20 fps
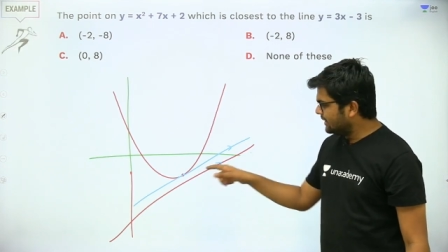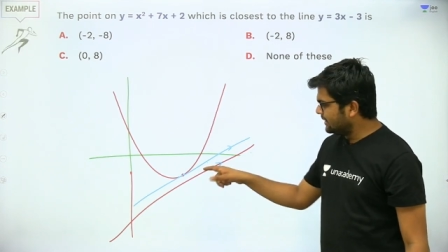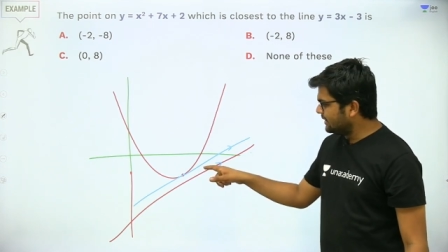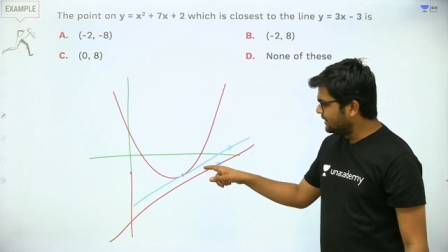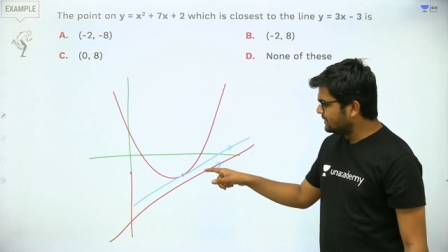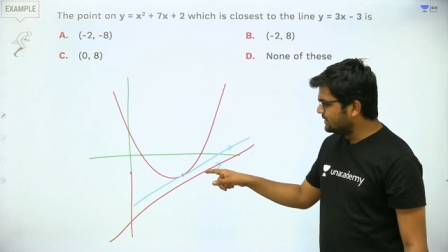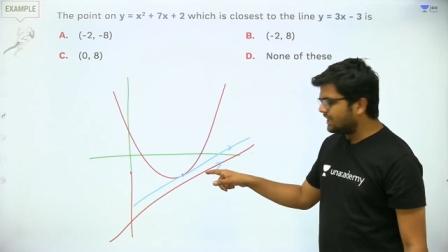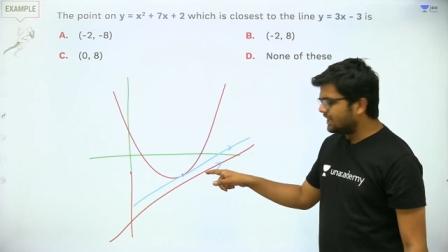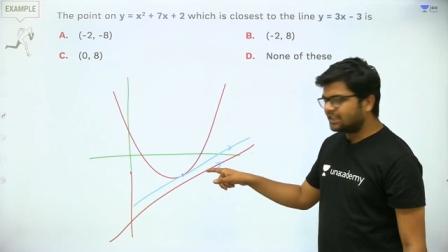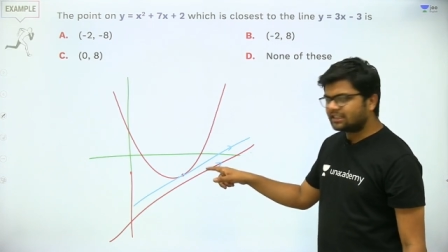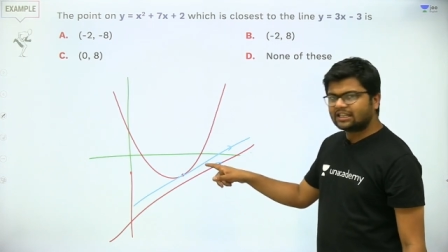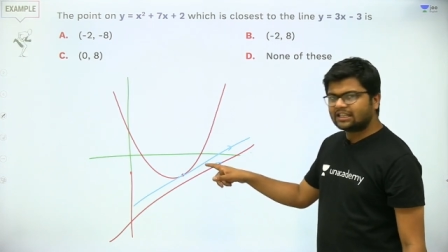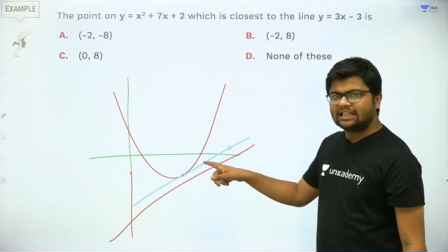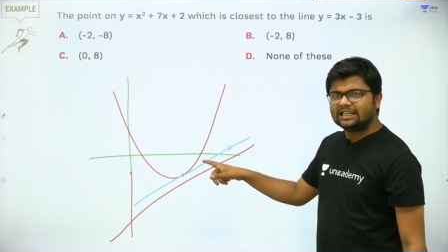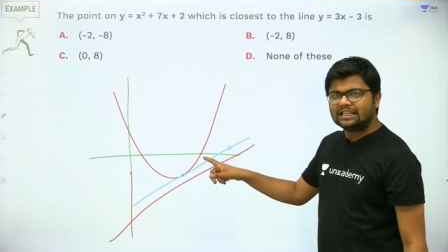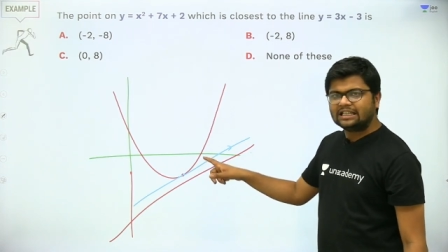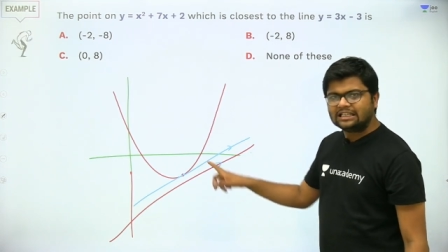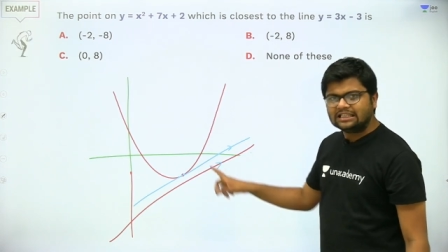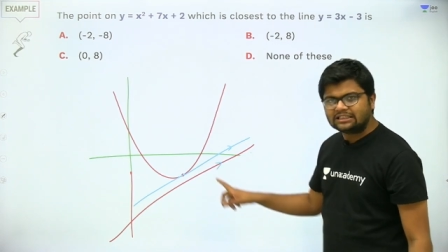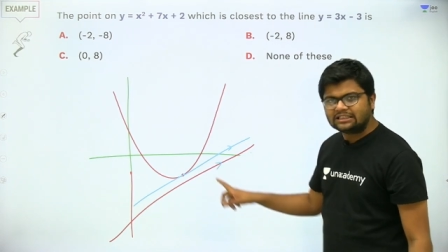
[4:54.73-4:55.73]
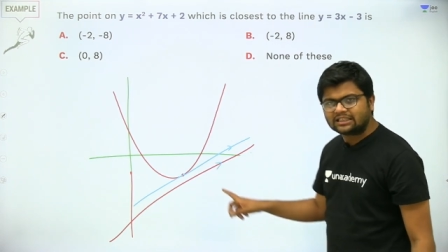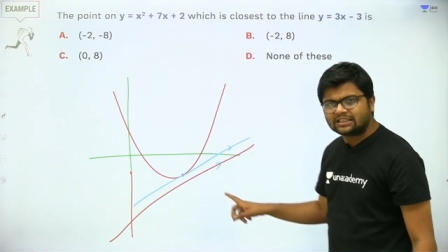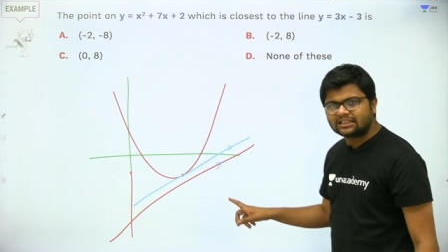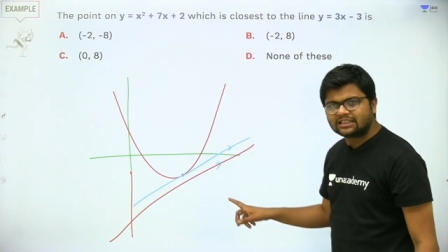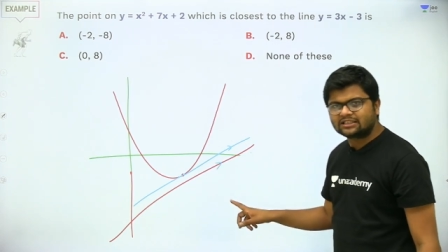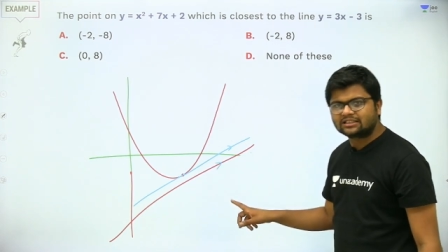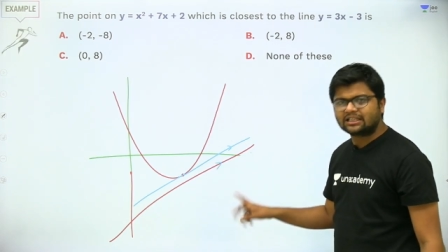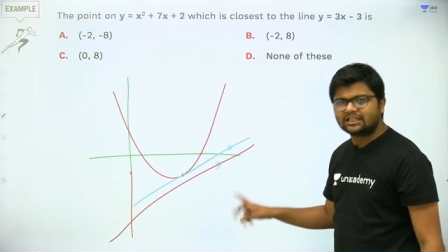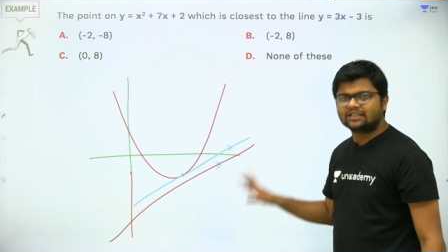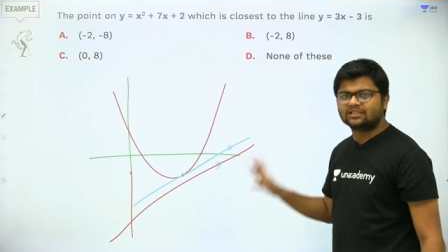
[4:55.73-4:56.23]
it is at the least
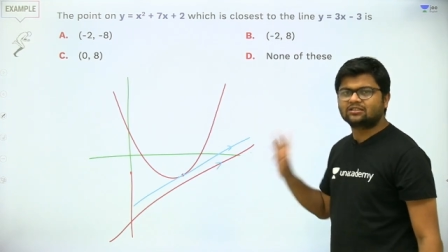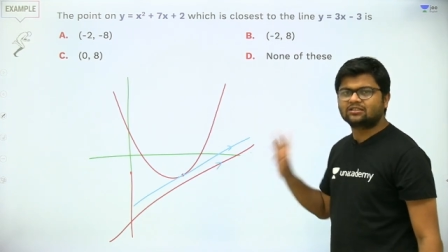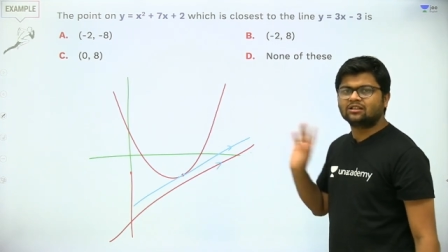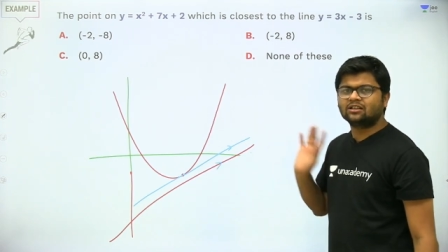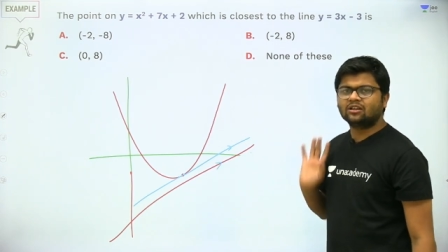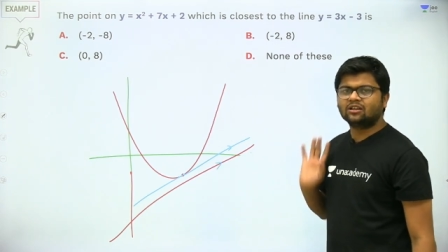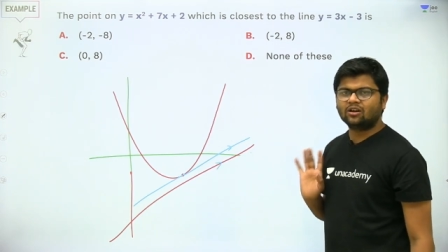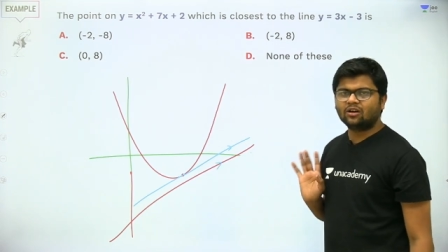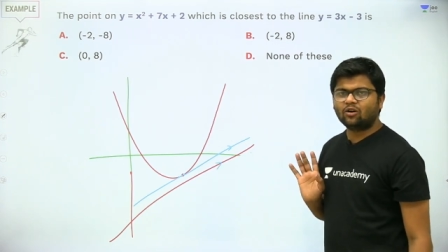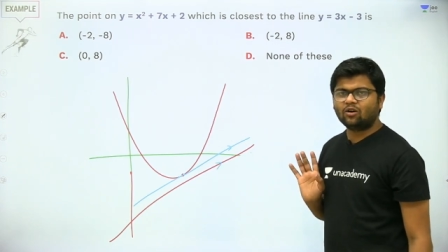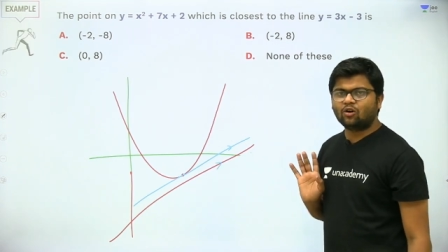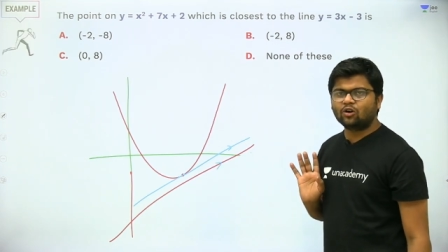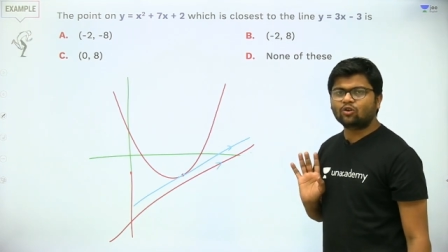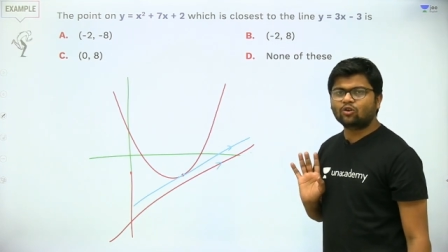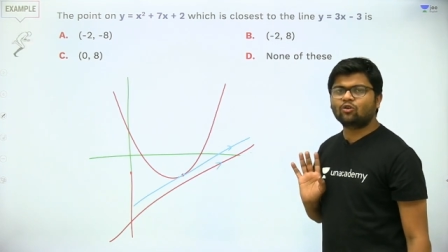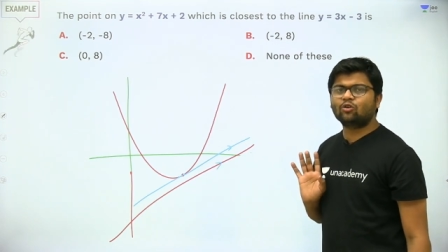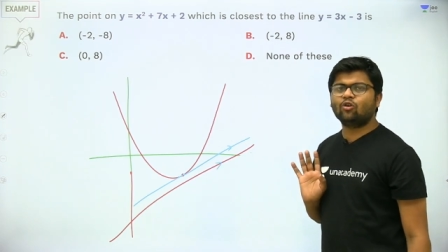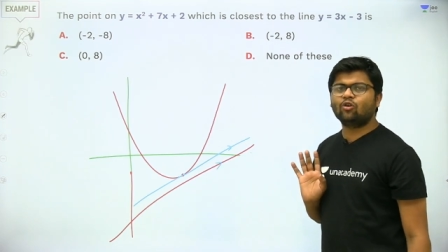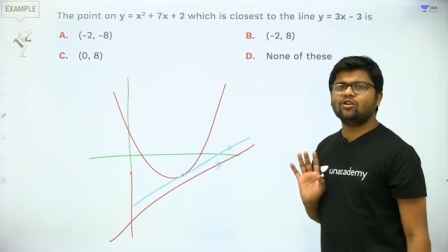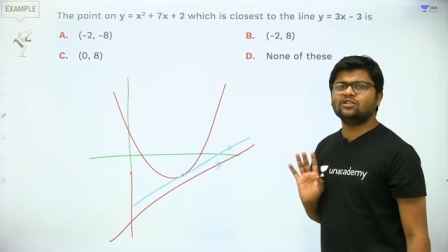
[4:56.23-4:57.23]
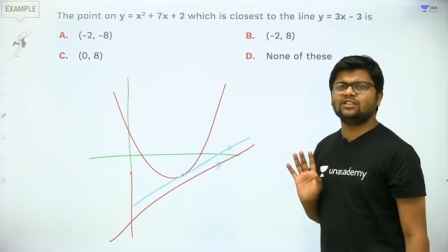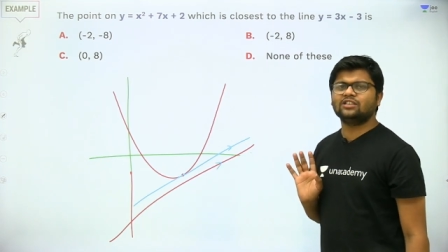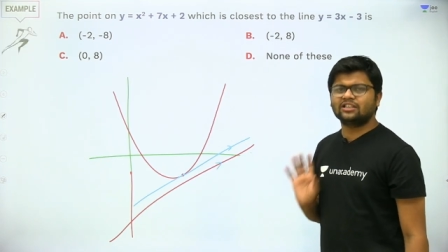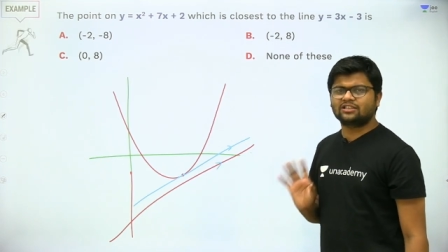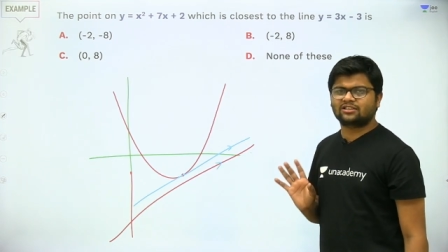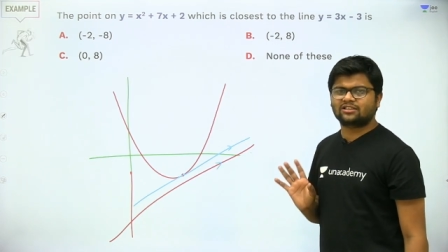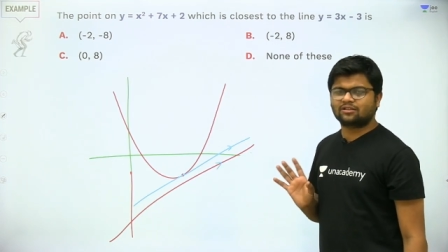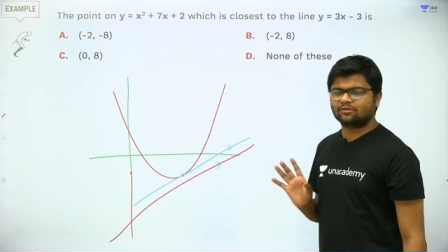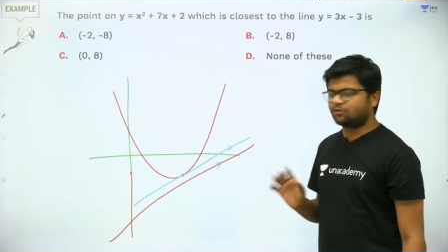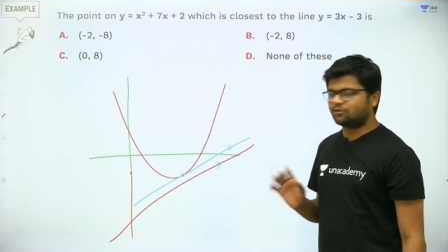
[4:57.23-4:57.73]
distance or
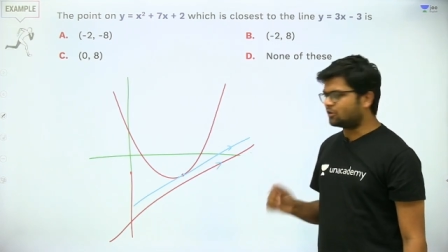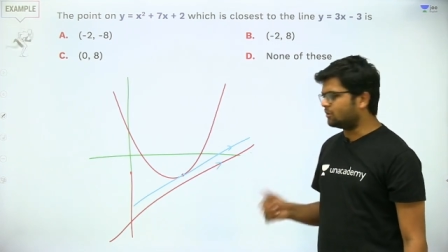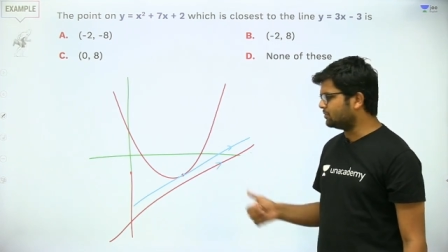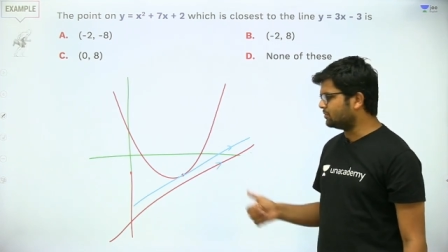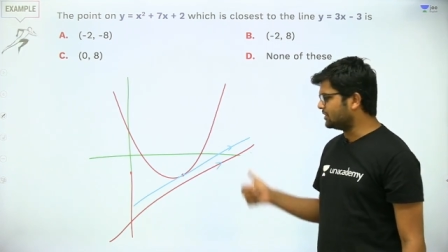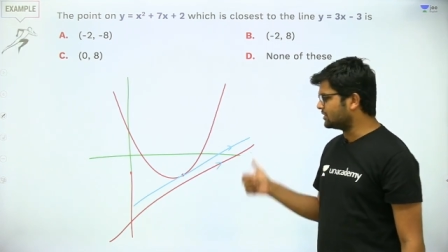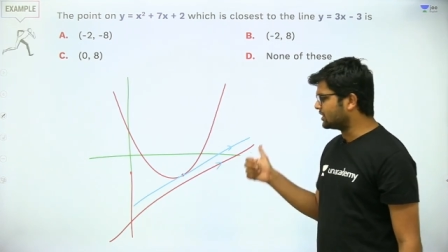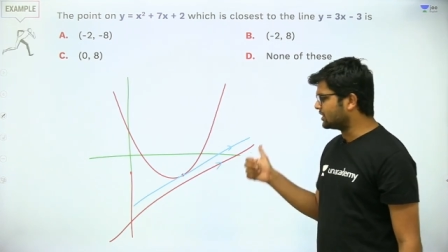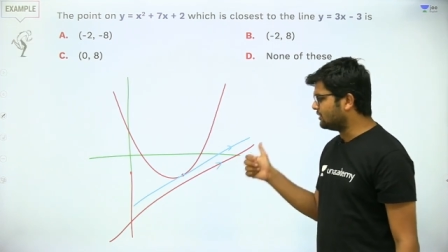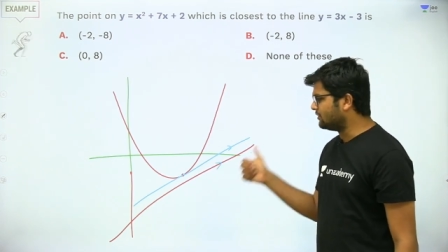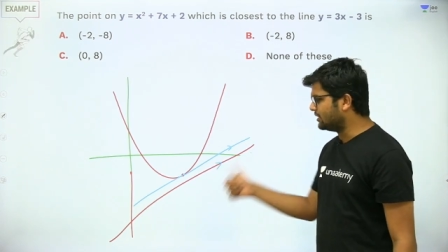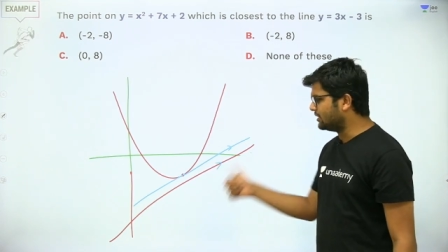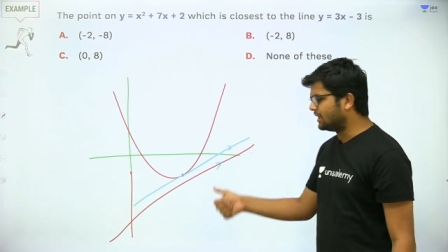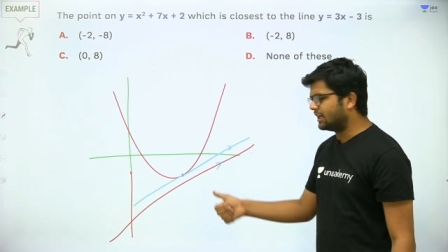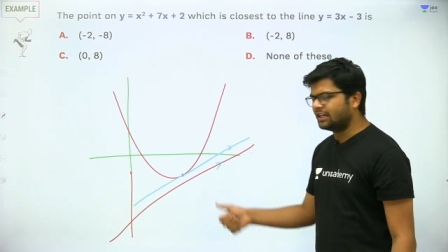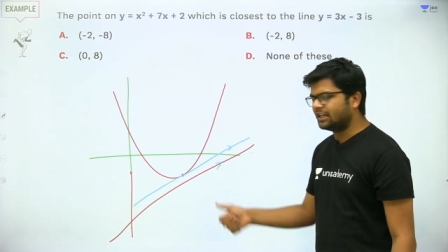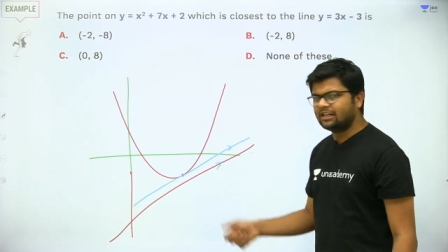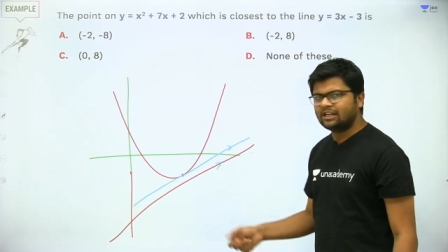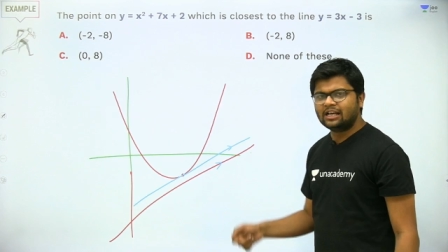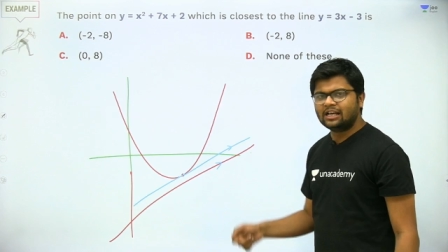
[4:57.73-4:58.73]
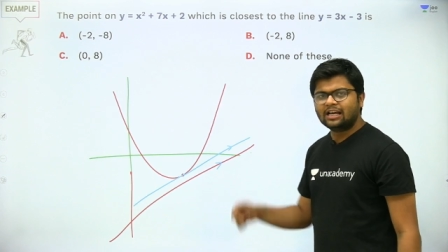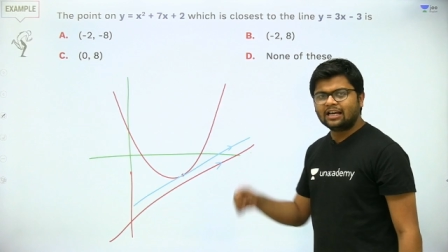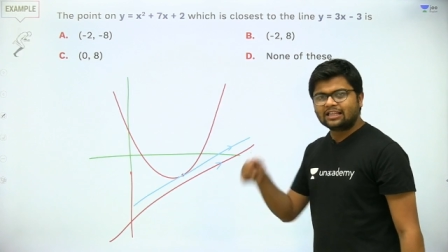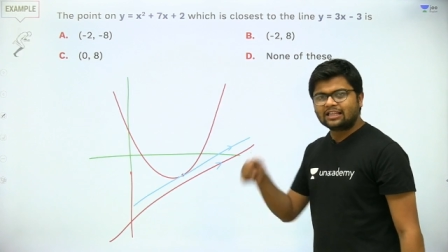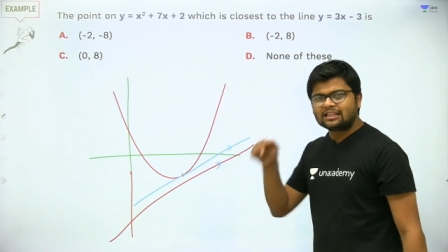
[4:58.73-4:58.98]
closest from this given line,